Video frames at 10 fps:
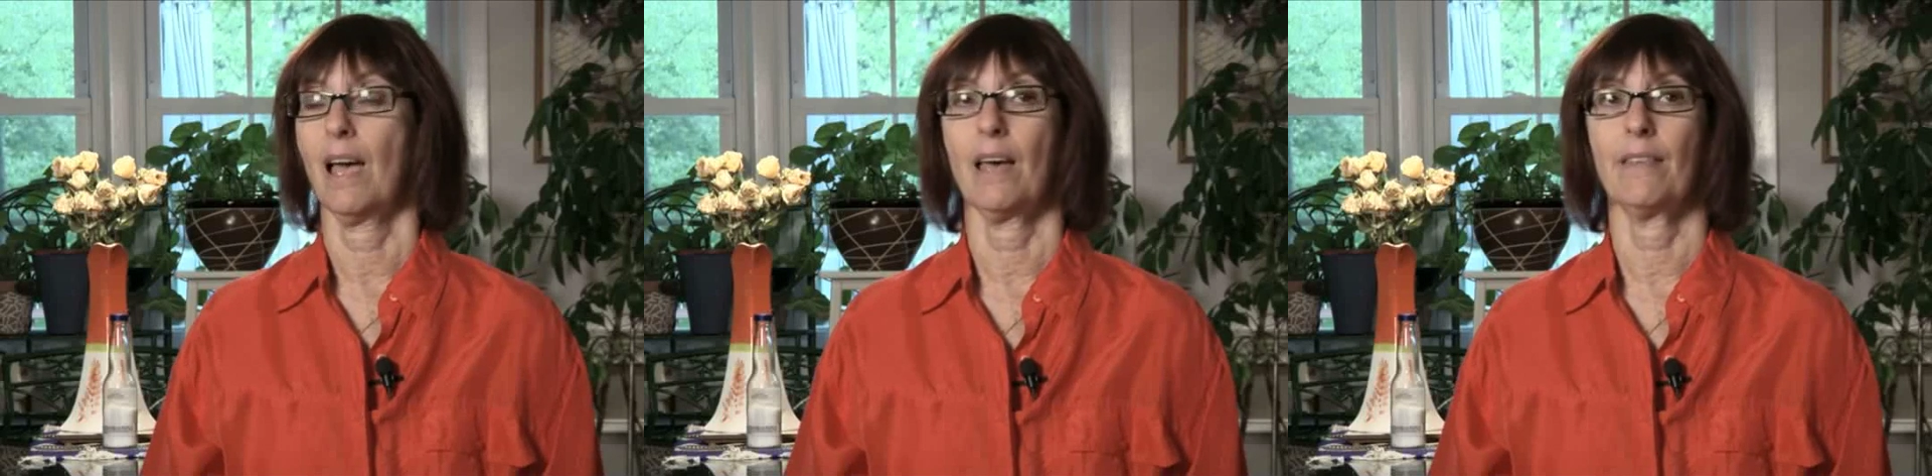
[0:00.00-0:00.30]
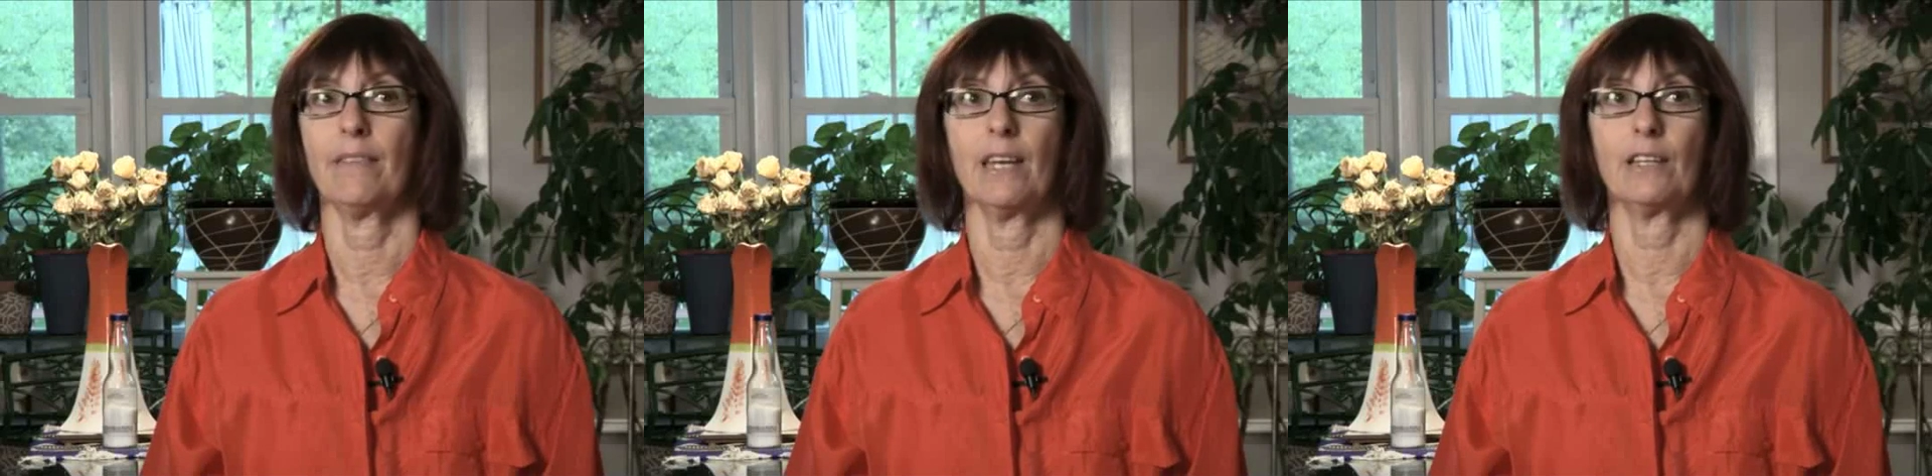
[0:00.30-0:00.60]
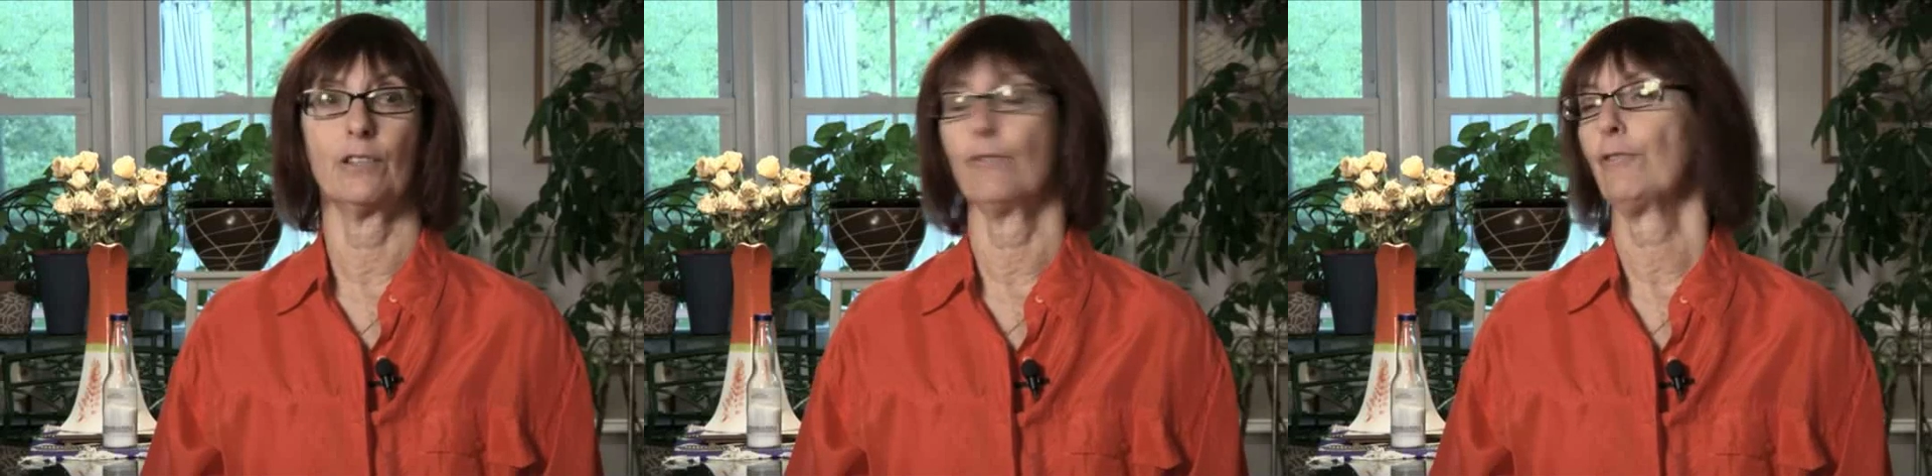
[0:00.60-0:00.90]
and they
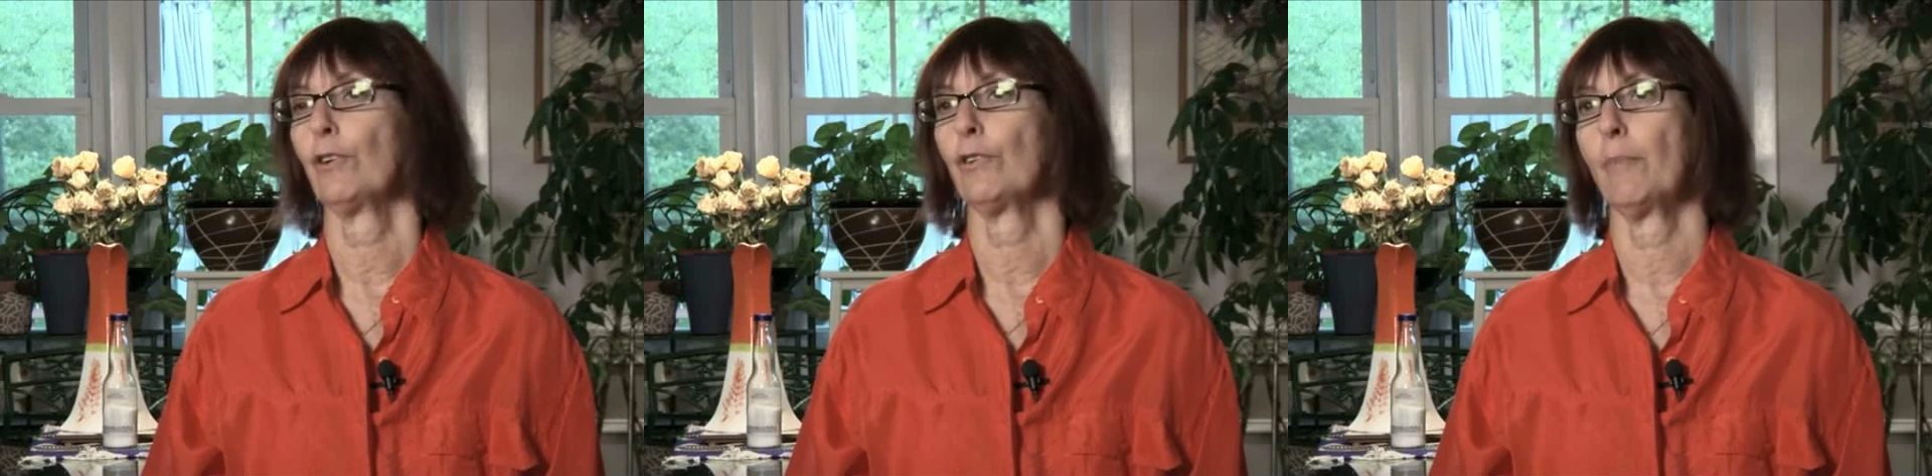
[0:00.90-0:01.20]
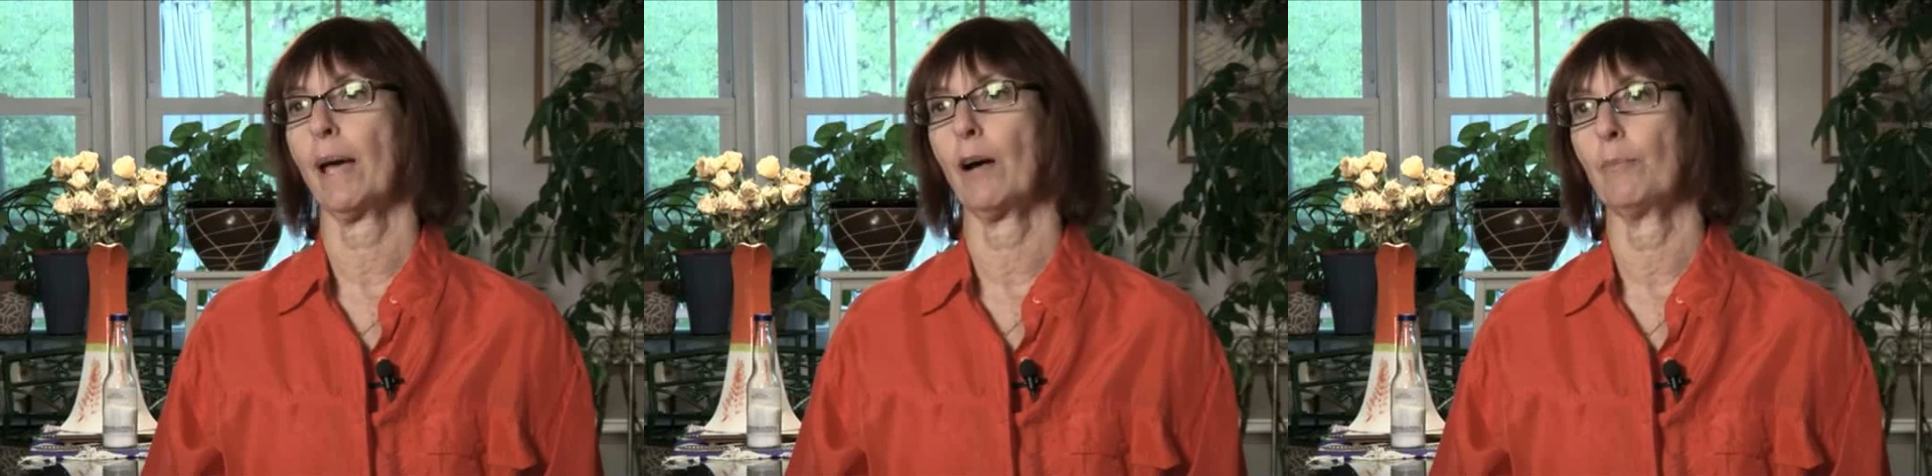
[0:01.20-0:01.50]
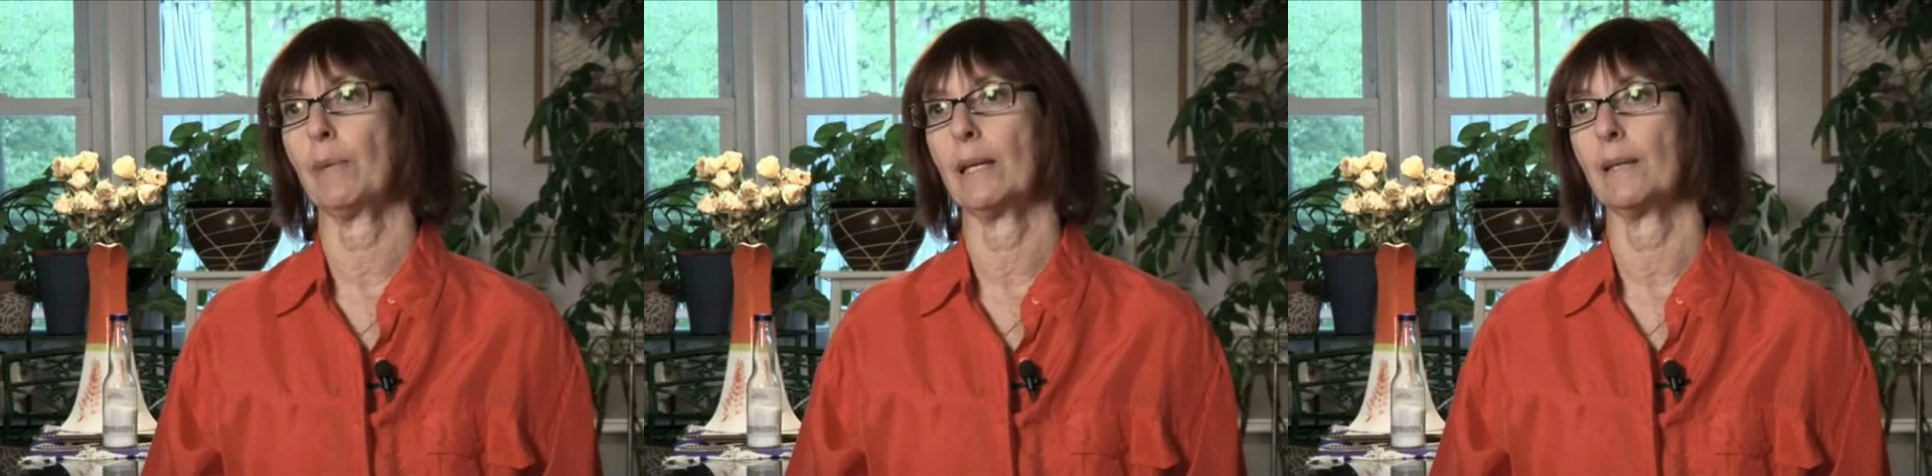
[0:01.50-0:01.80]
conferred about
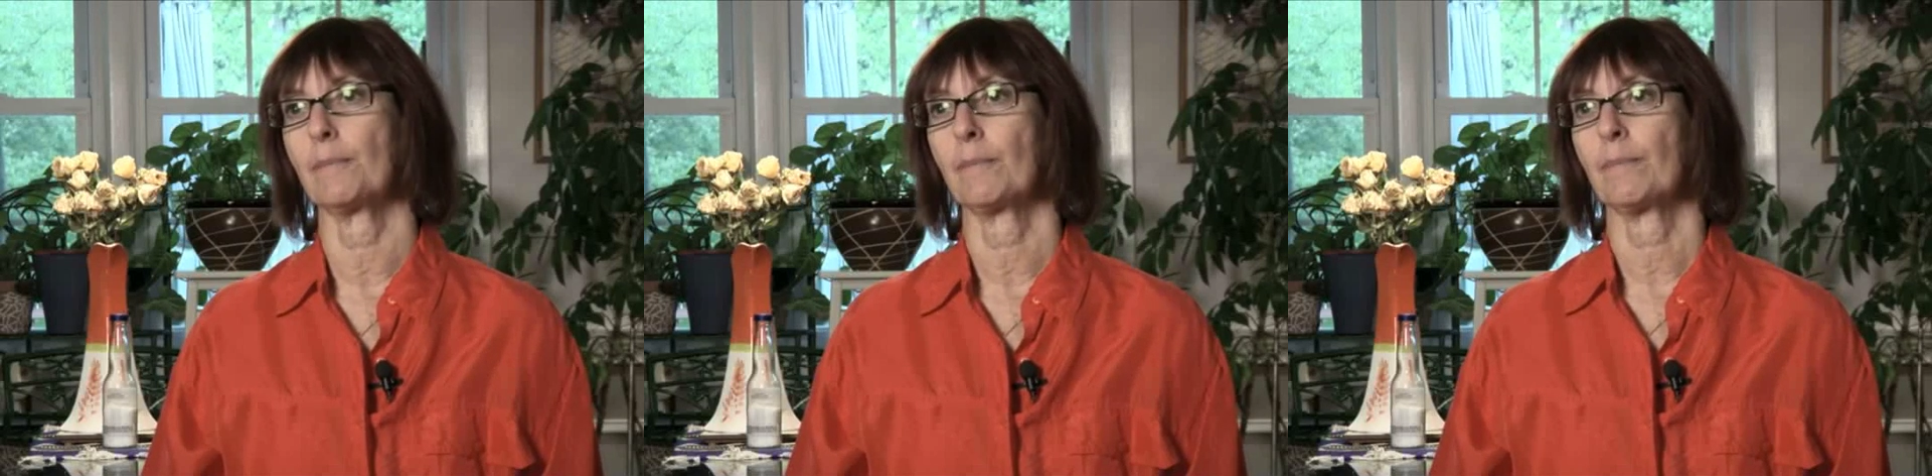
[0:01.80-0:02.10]
me.